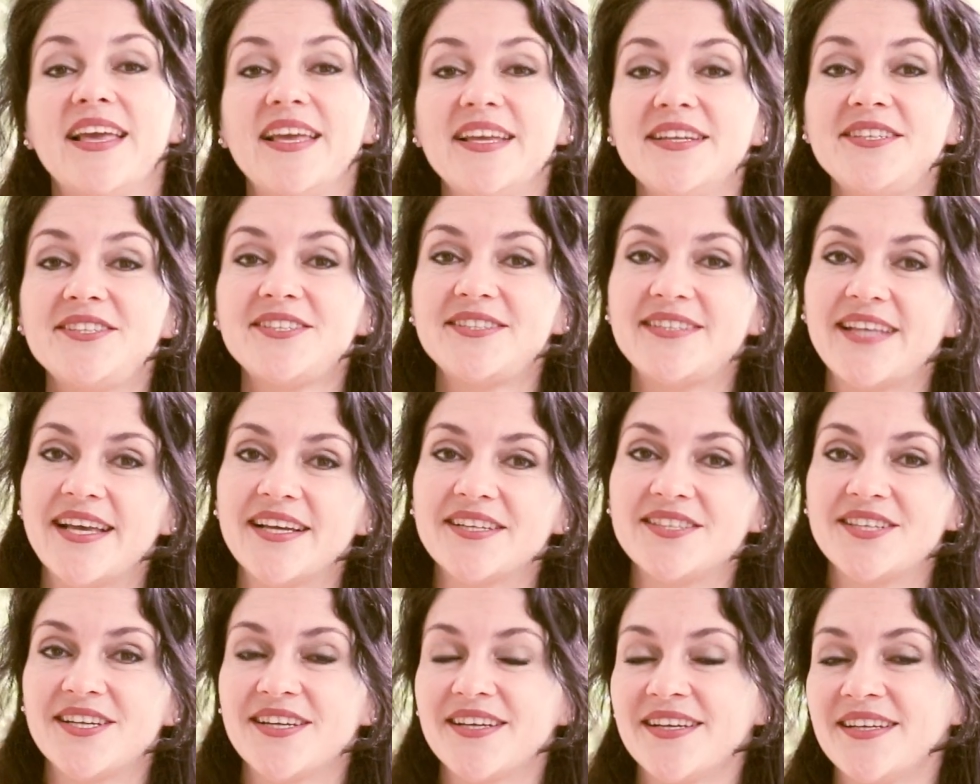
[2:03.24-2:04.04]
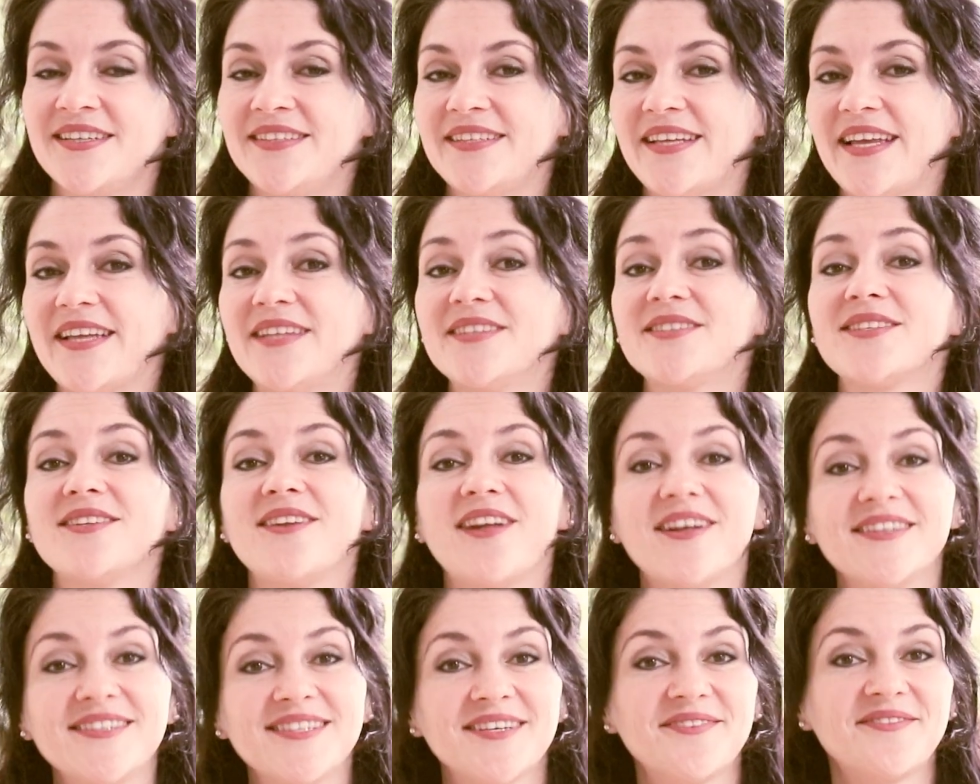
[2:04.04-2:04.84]
Each section contains
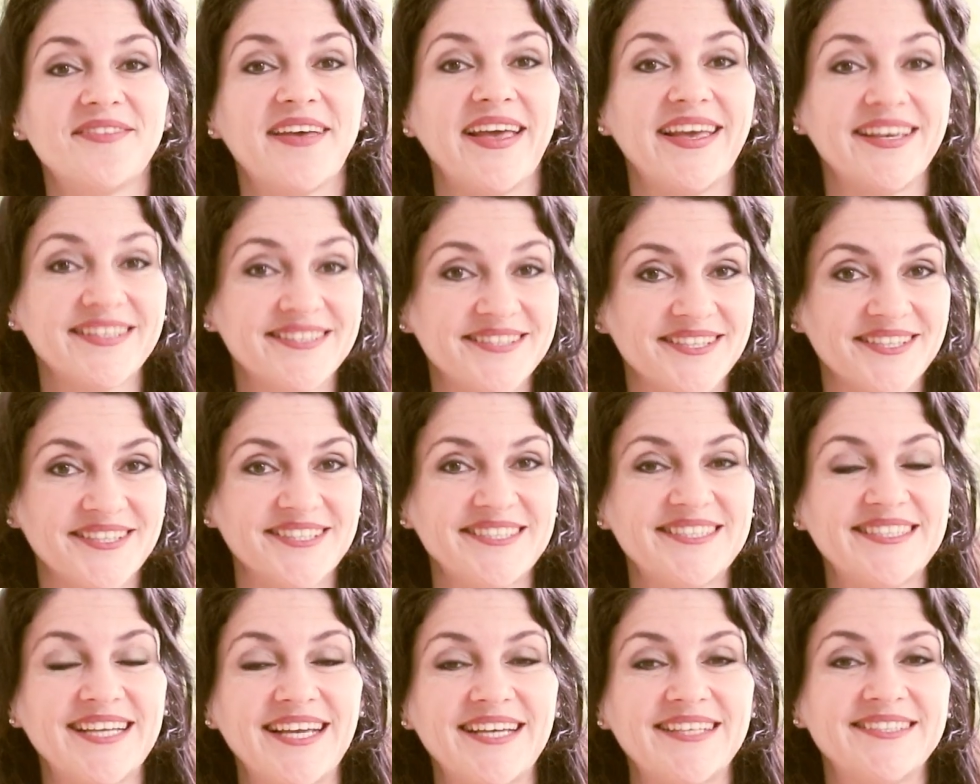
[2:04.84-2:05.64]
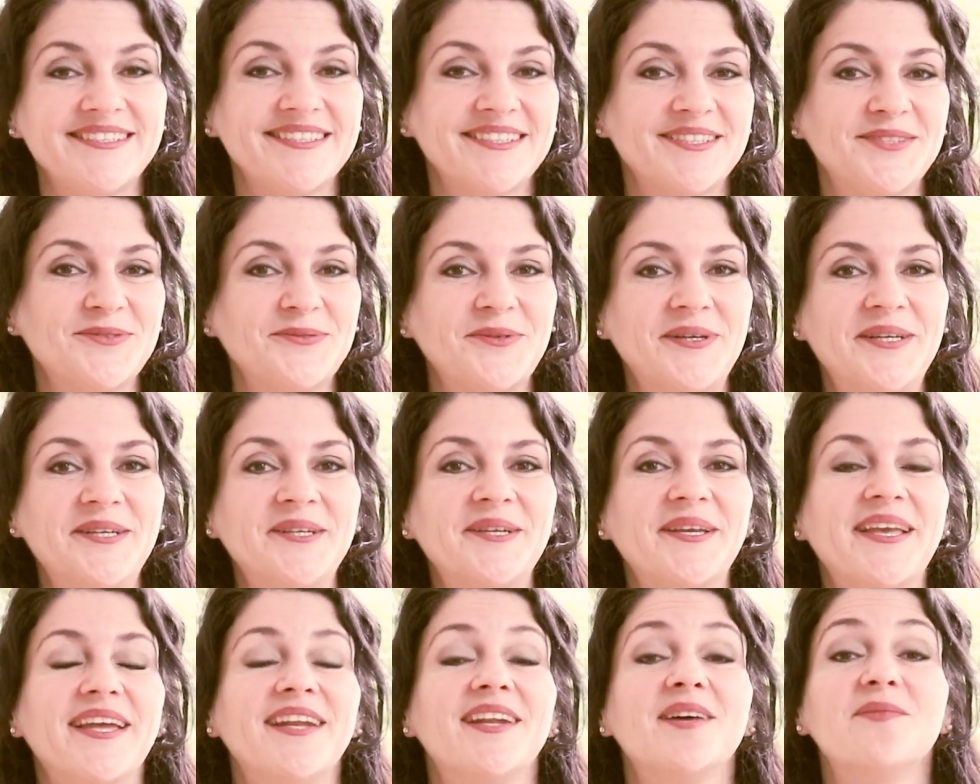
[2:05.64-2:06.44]
lots of exercises where
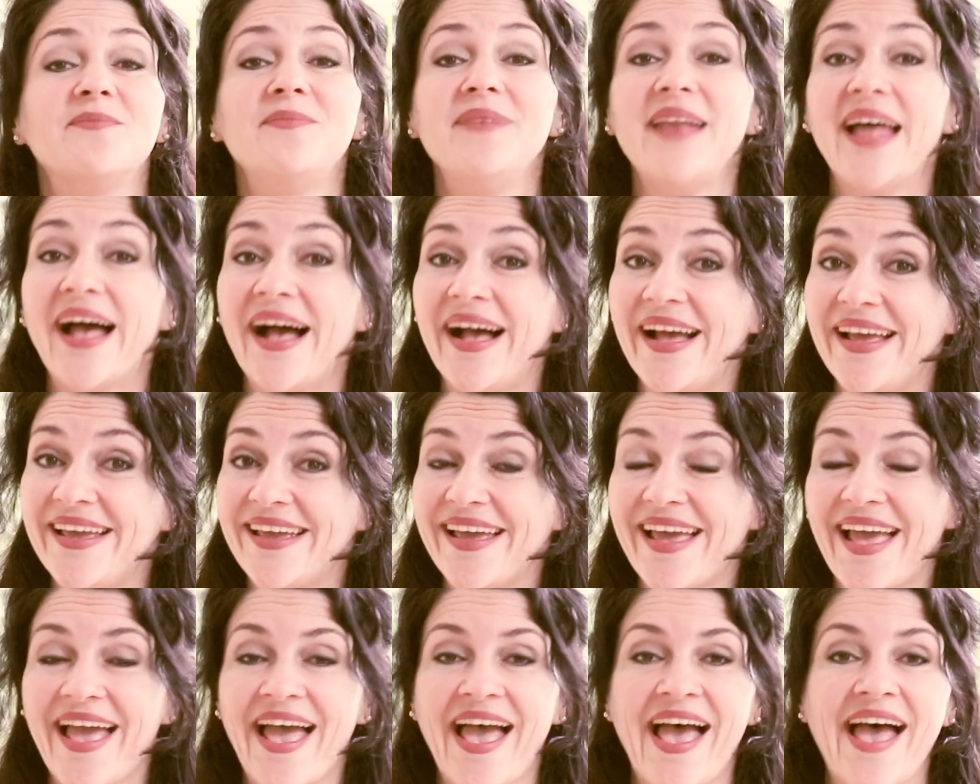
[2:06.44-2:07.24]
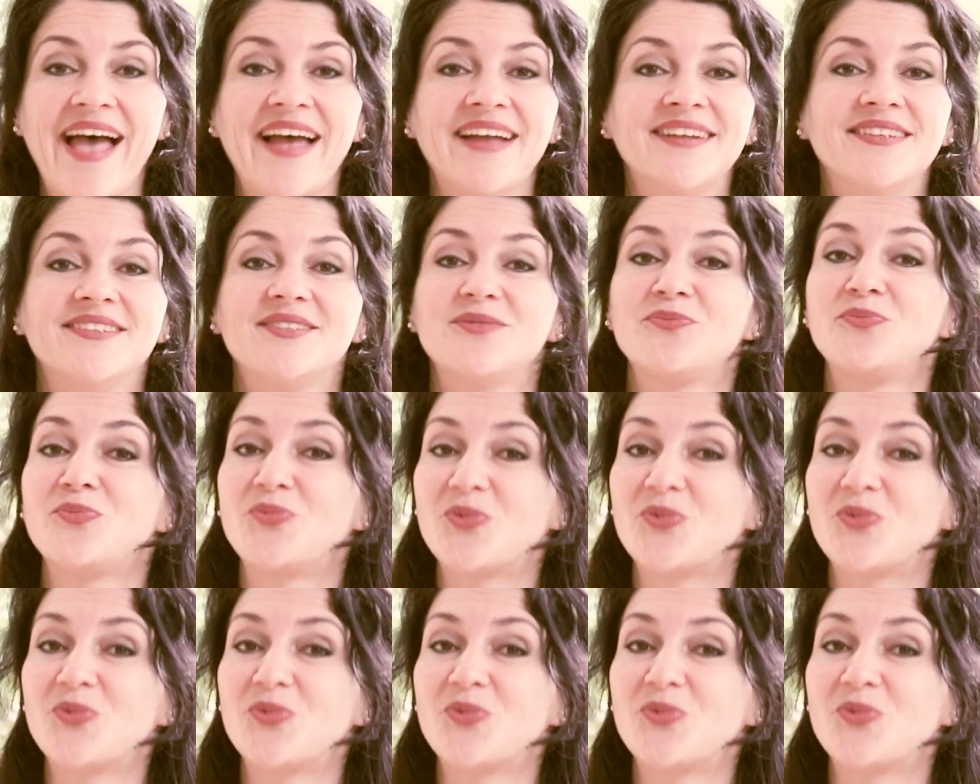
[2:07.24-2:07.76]
you can apply and